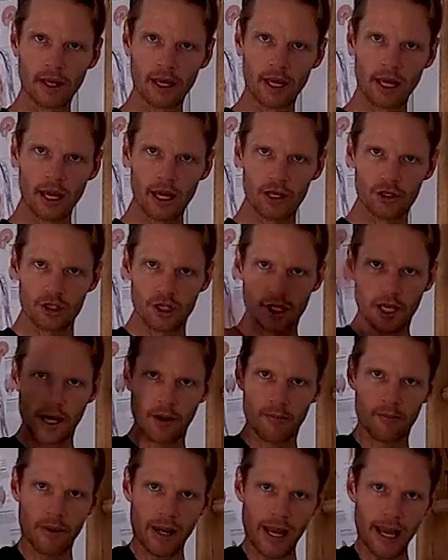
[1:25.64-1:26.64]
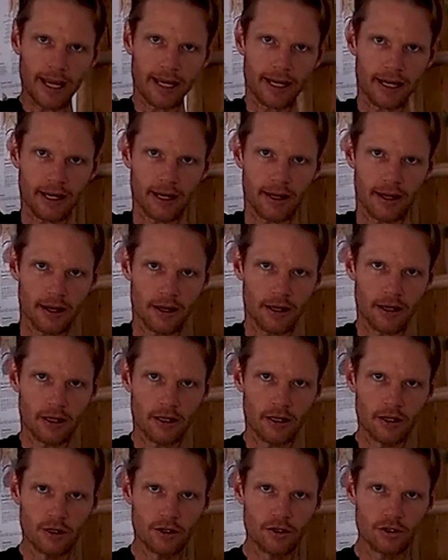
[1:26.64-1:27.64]
as you come back,
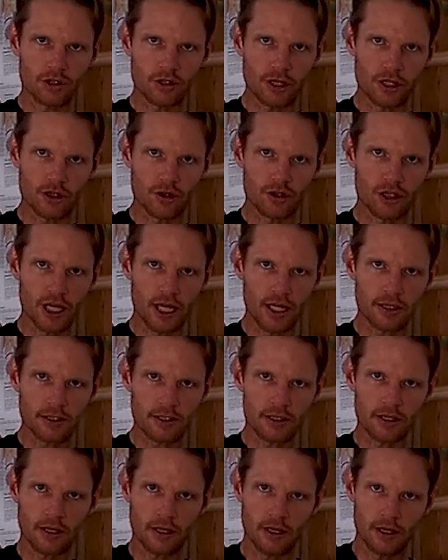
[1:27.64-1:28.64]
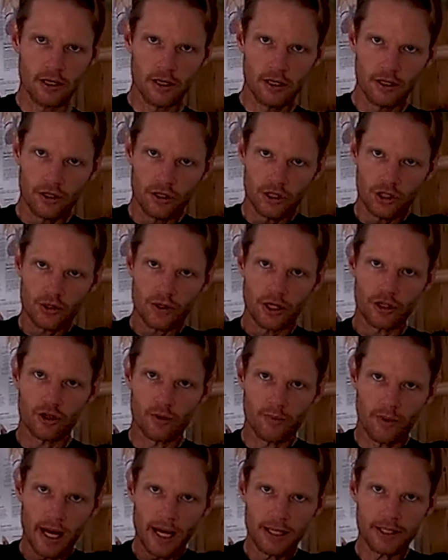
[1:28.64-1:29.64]
stretch your chest, stretch your
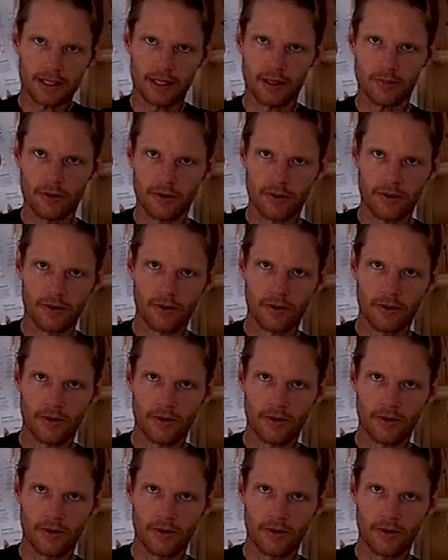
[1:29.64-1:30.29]
bicep.